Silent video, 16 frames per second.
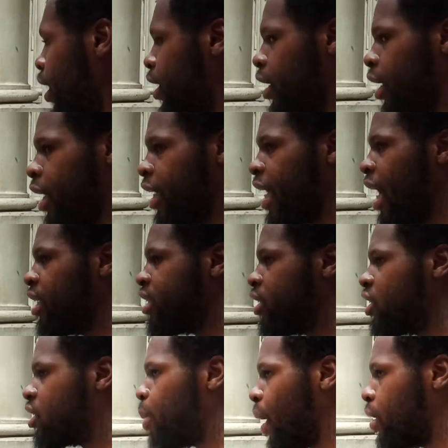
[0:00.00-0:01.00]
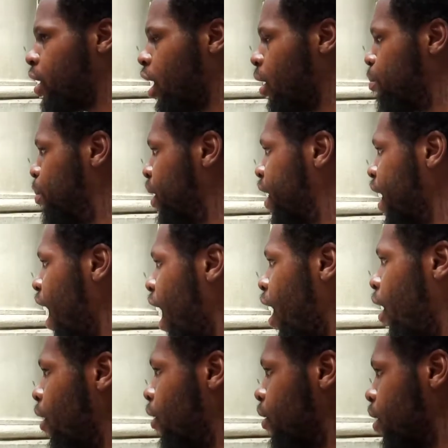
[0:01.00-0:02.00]
And got this
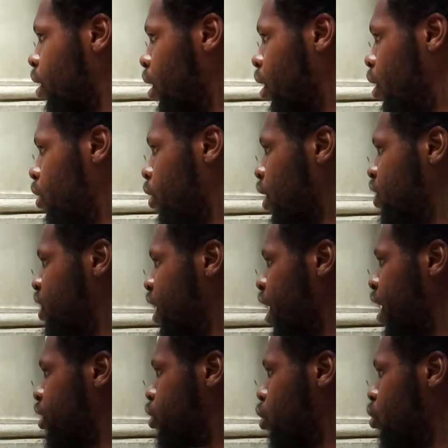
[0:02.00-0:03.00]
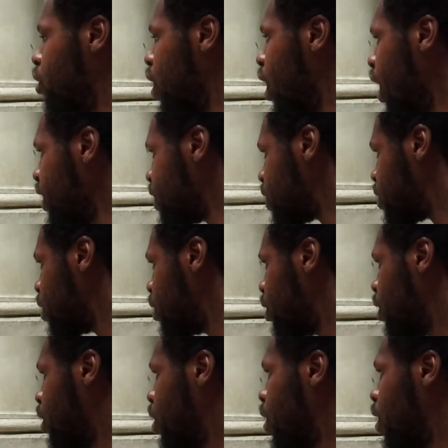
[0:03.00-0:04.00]
beguiled, you know what I'm saying, through lust.
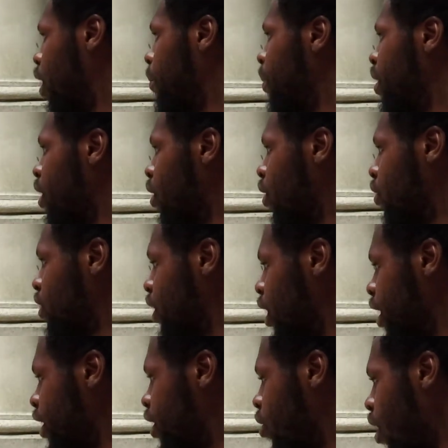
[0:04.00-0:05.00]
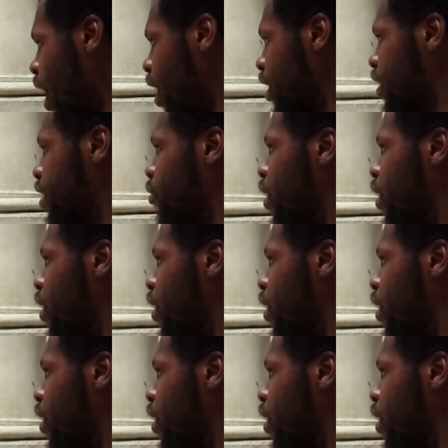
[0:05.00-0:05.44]
Of being on equality with